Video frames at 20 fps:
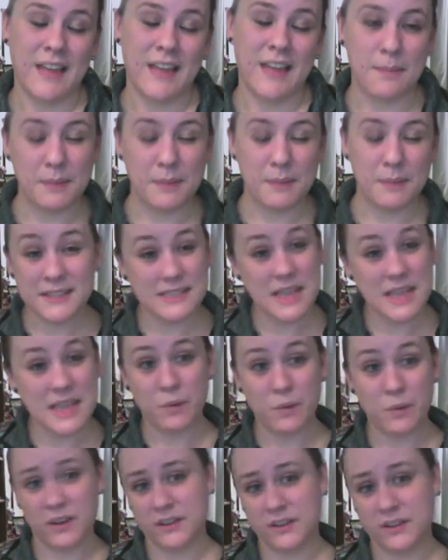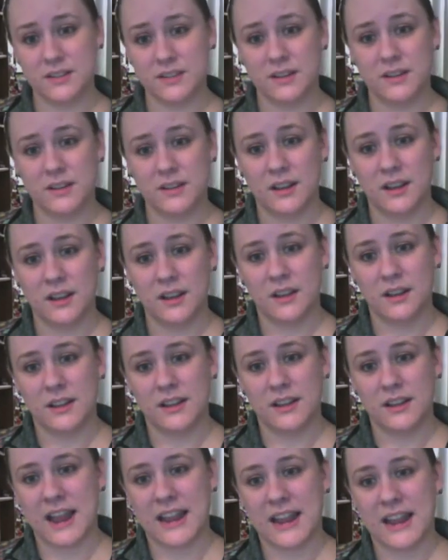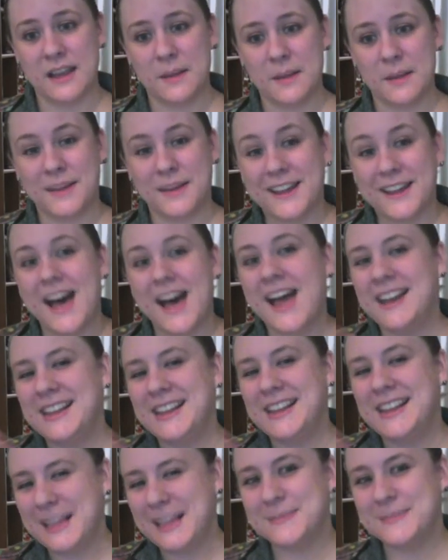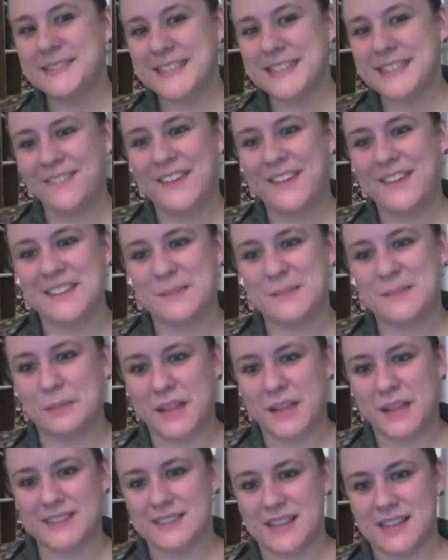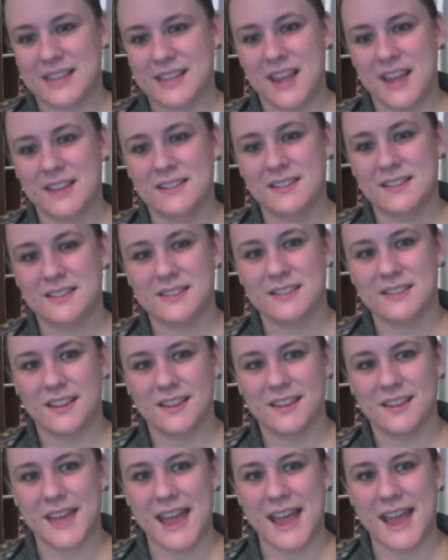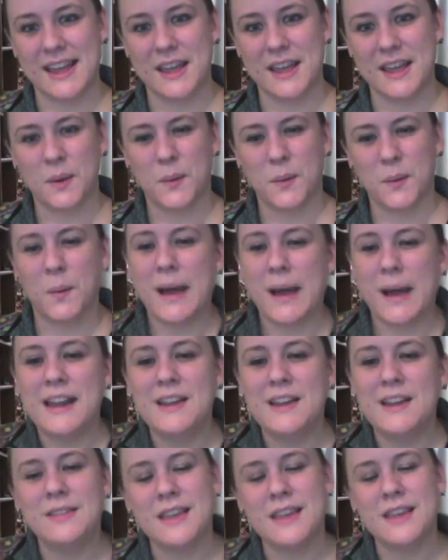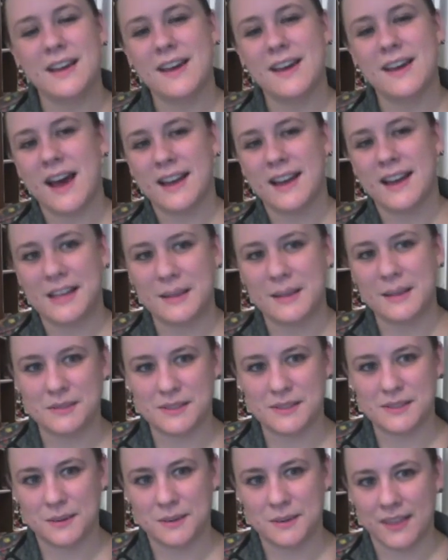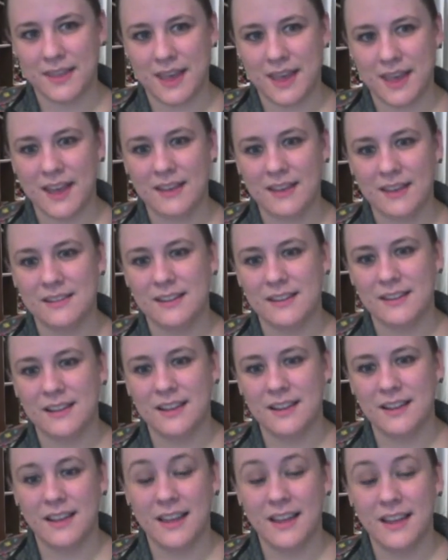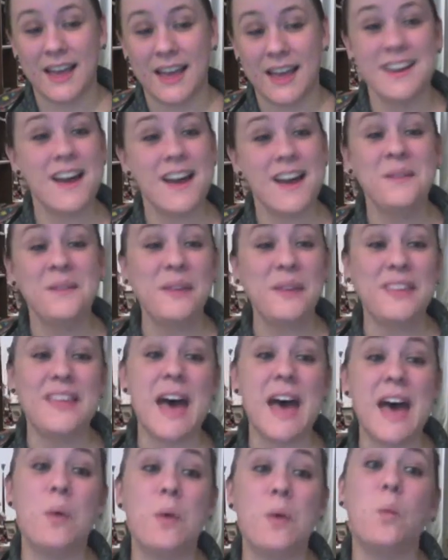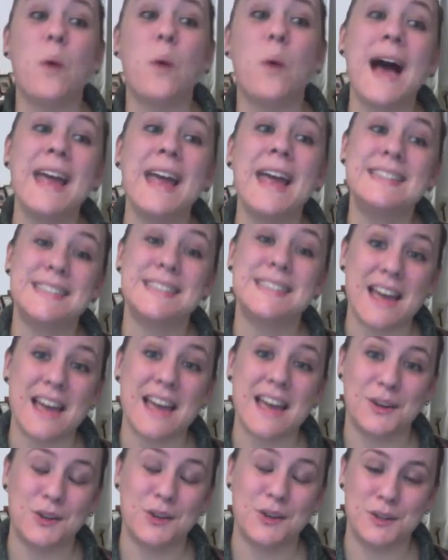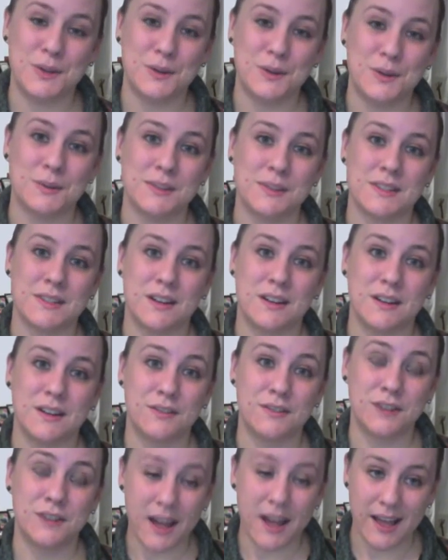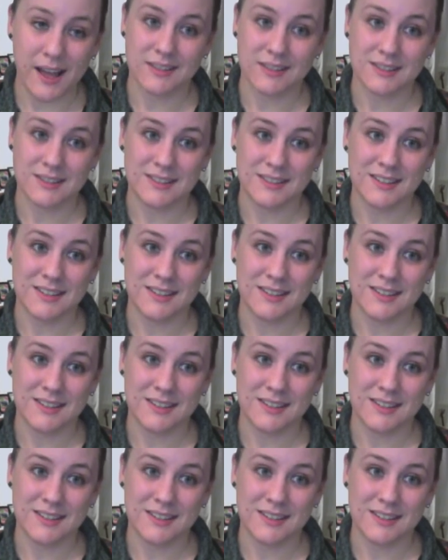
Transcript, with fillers: Okay? Because they weren't. Okay? But God keeps giving them blessings. Okay? Why do you think God keeps doing that? And not only that, why is that good news? for us.